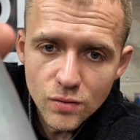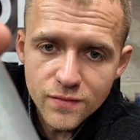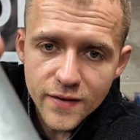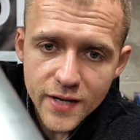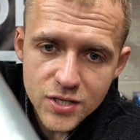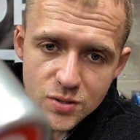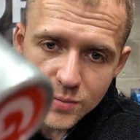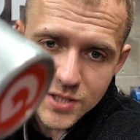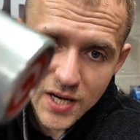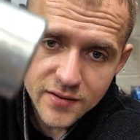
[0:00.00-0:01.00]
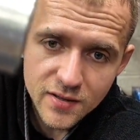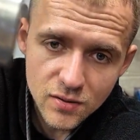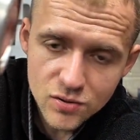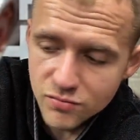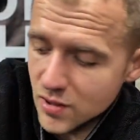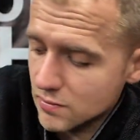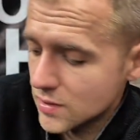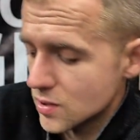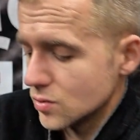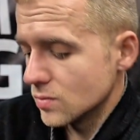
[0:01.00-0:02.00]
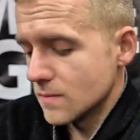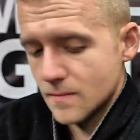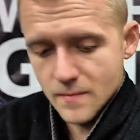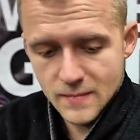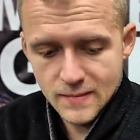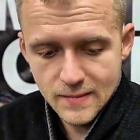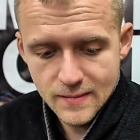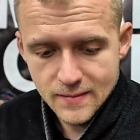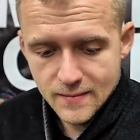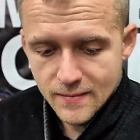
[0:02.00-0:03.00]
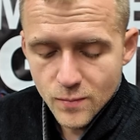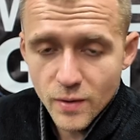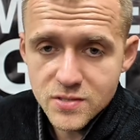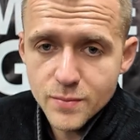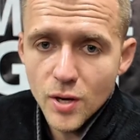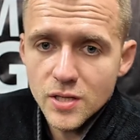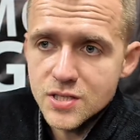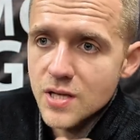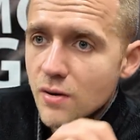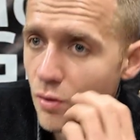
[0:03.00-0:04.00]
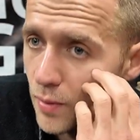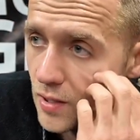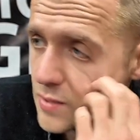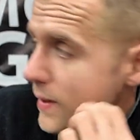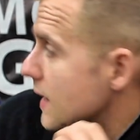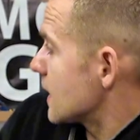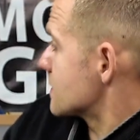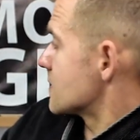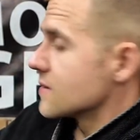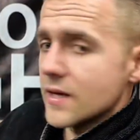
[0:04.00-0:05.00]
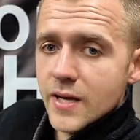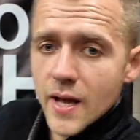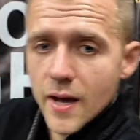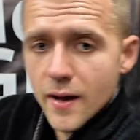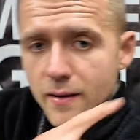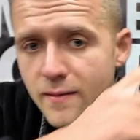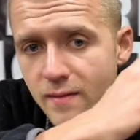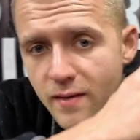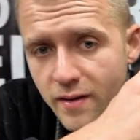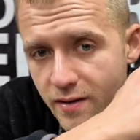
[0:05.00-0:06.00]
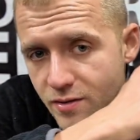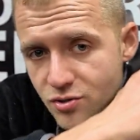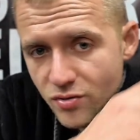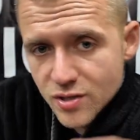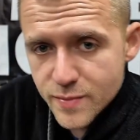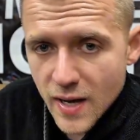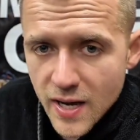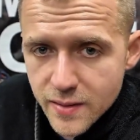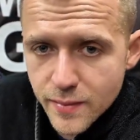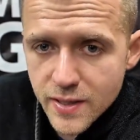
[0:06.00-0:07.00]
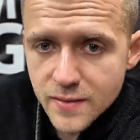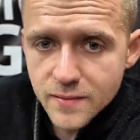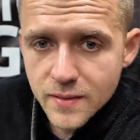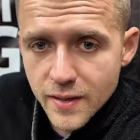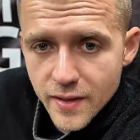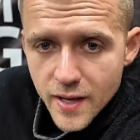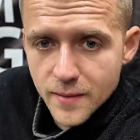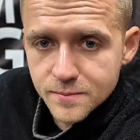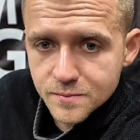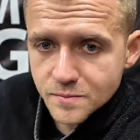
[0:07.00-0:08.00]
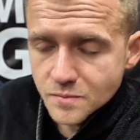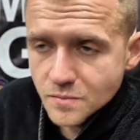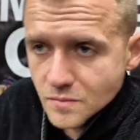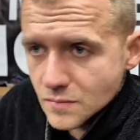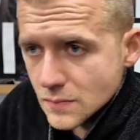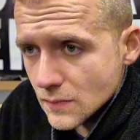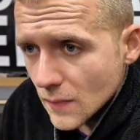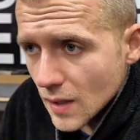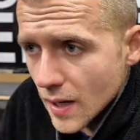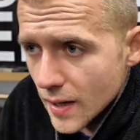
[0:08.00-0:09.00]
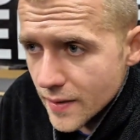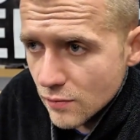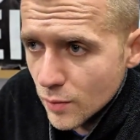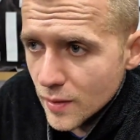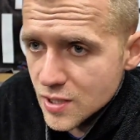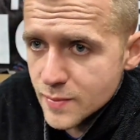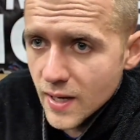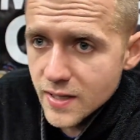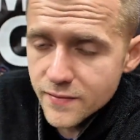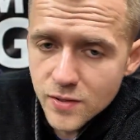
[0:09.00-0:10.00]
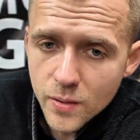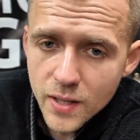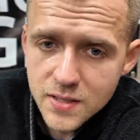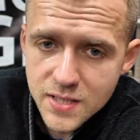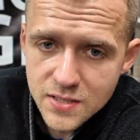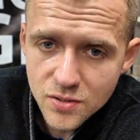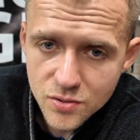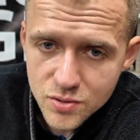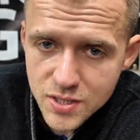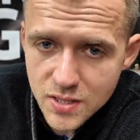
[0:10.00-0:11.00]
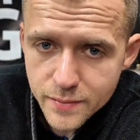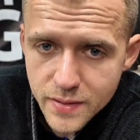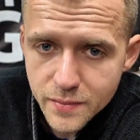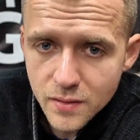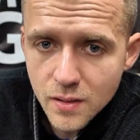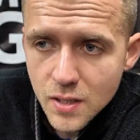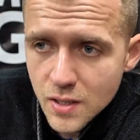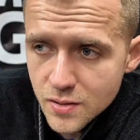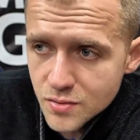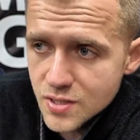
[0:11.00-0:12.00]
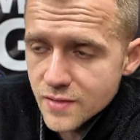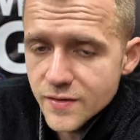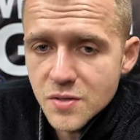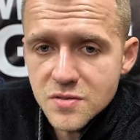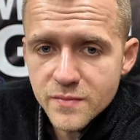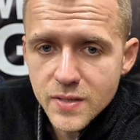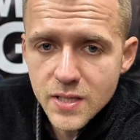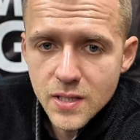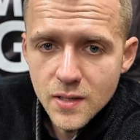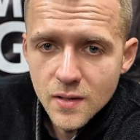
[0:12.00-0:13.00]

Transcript: finish, which I think looks really, really cool. Whereas the polish, they're all polished by hand in the drills behind me and there. They're all polished by hand. If you go on our TikTok, you'll see the videos of me